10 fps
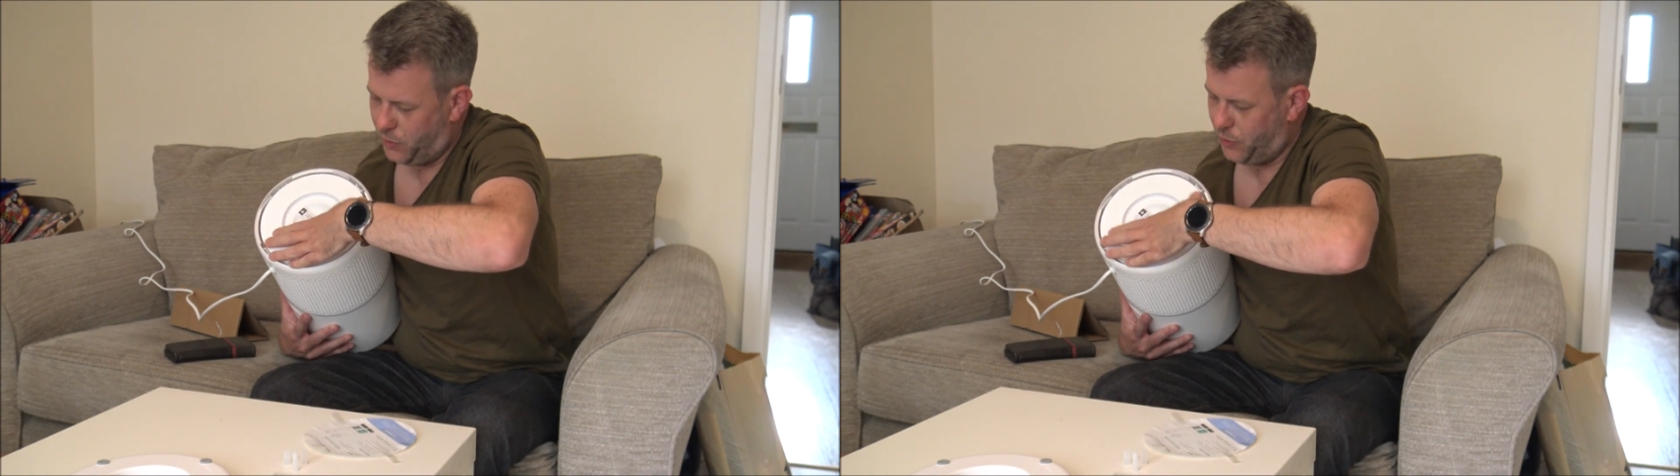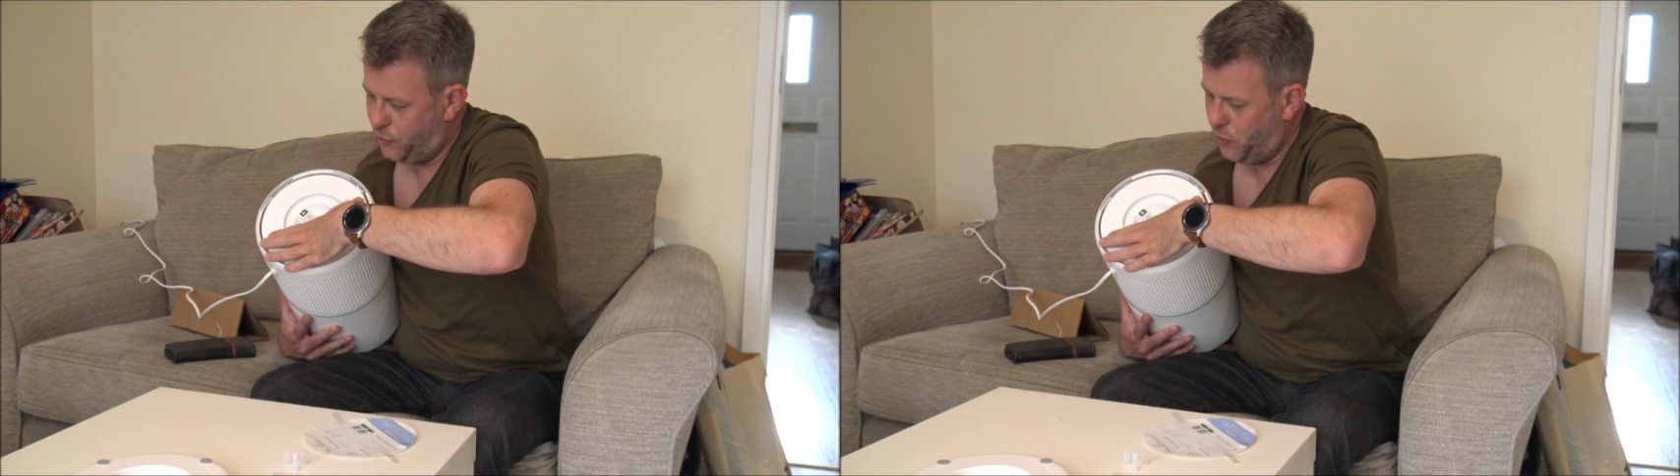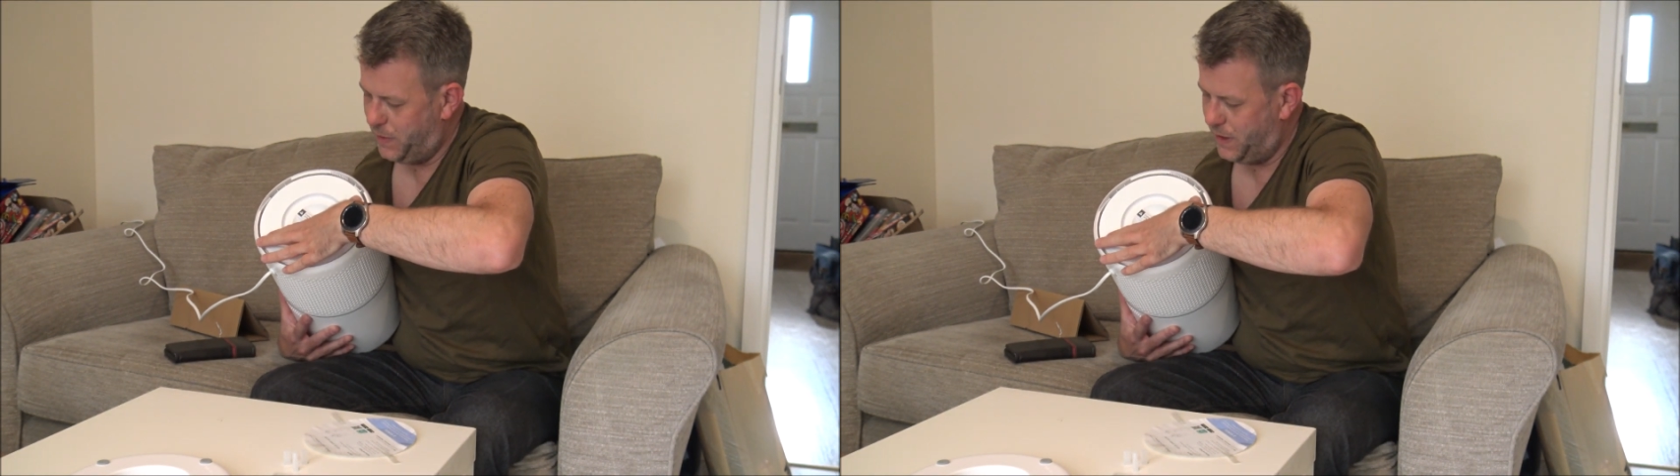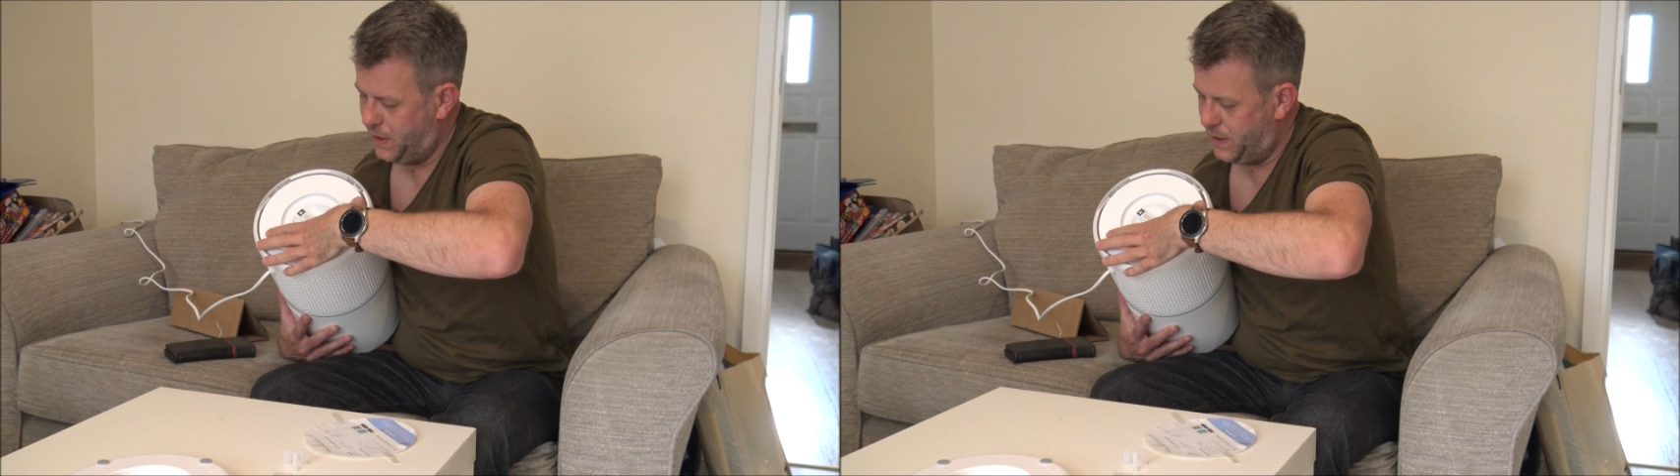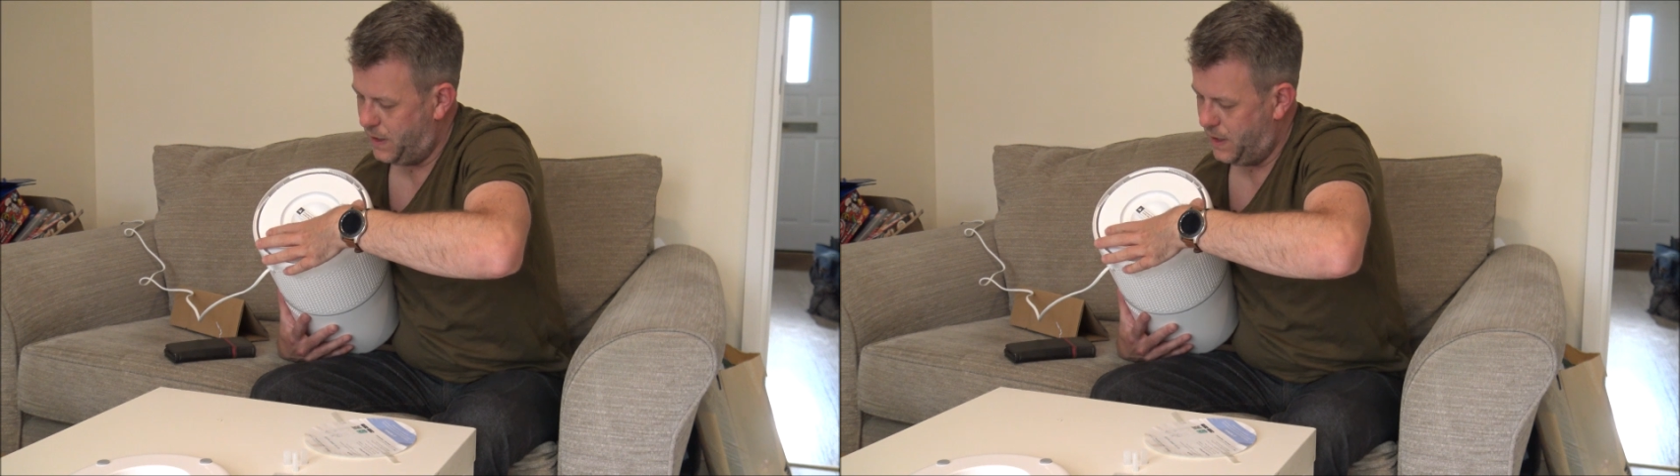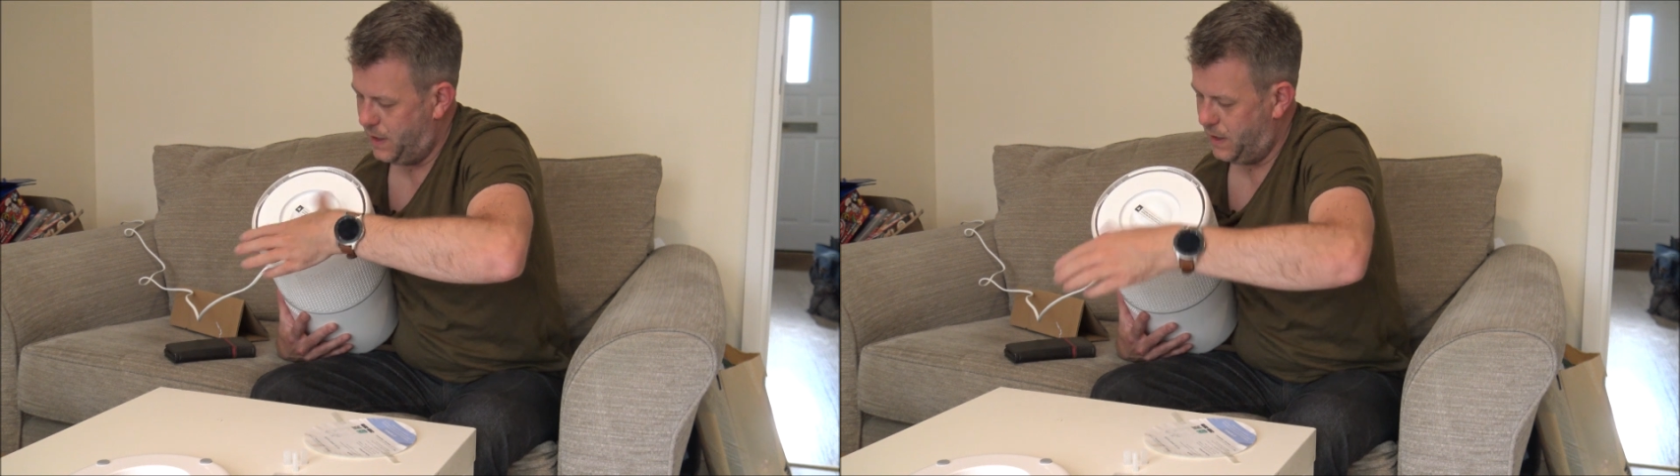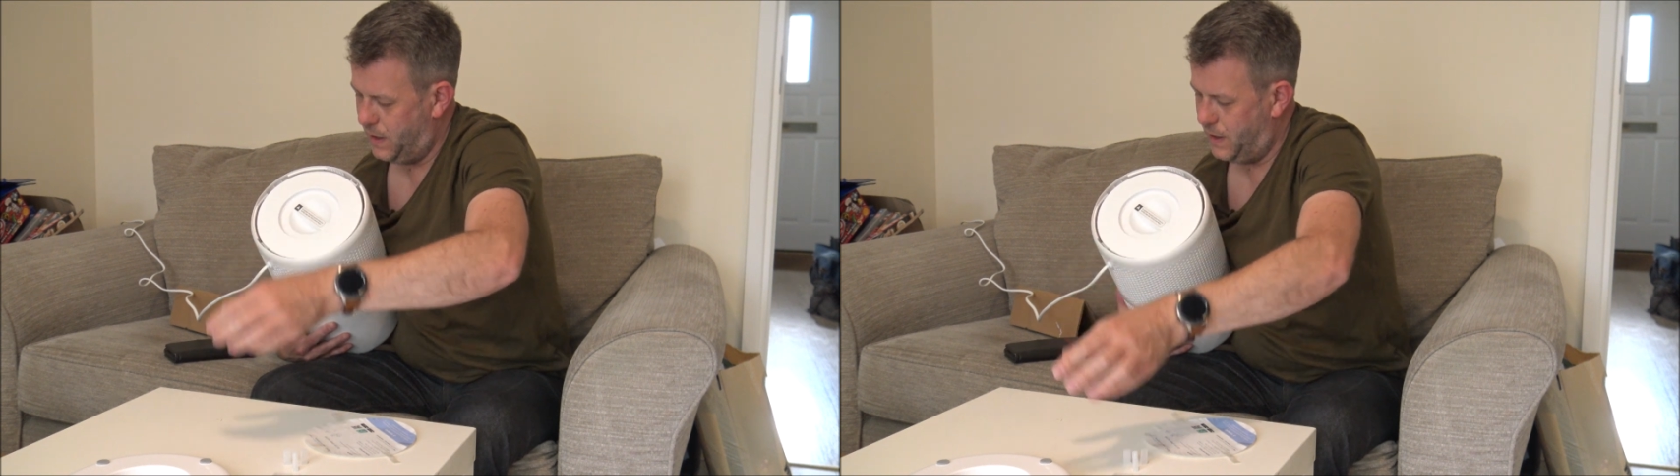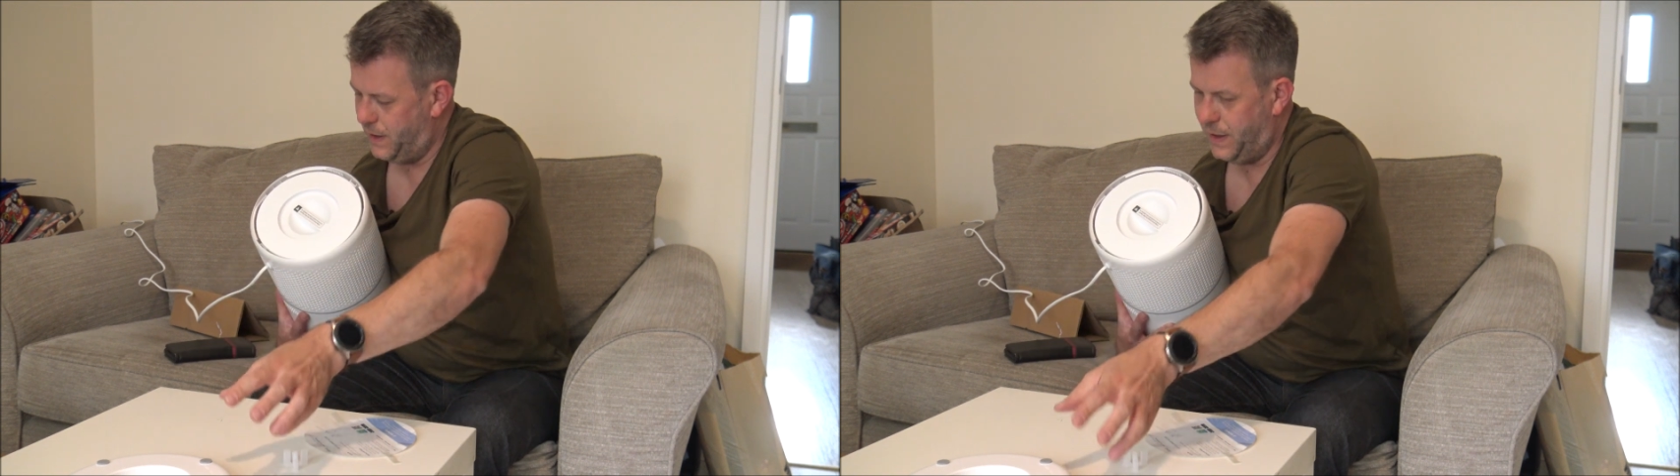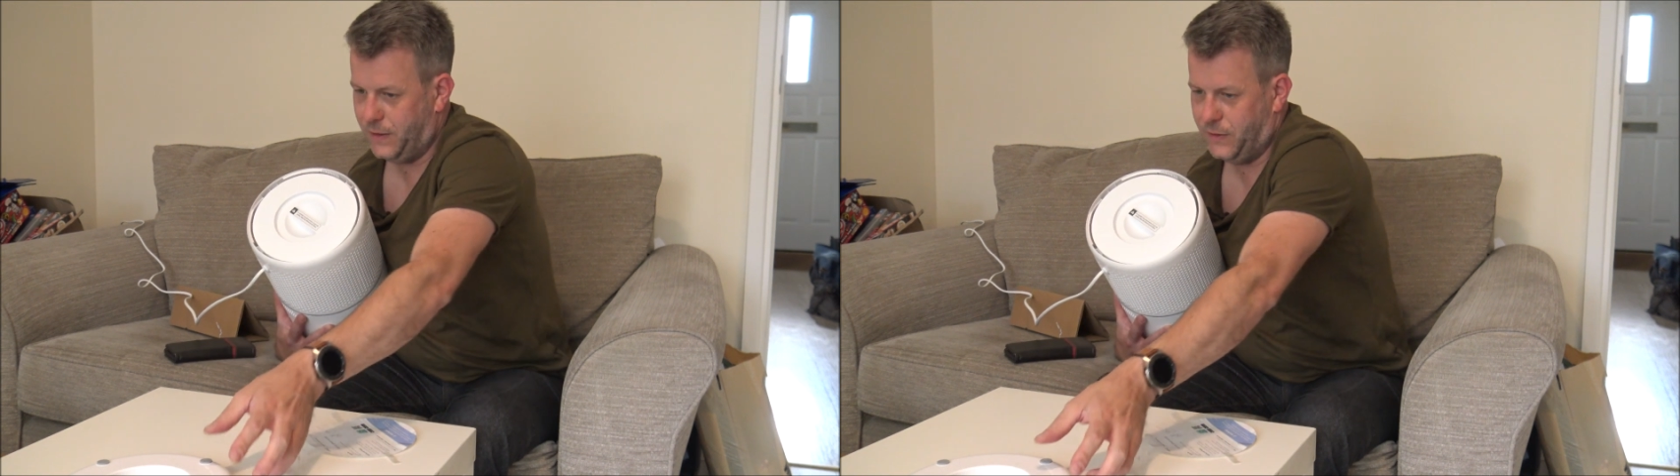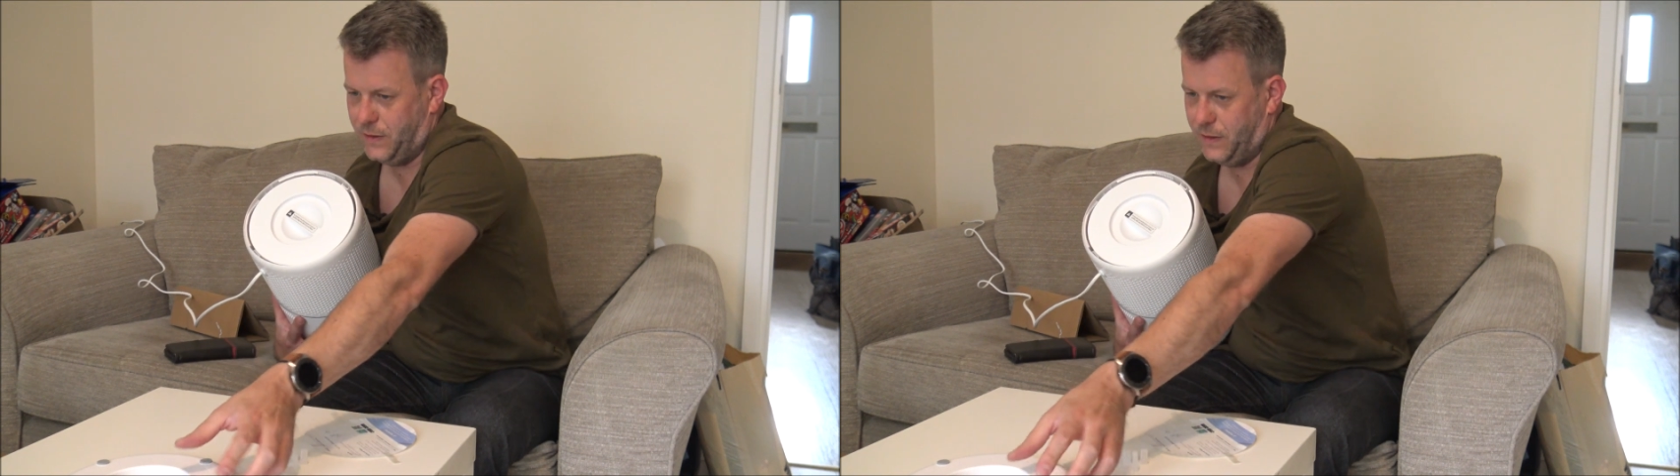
just drop in like that.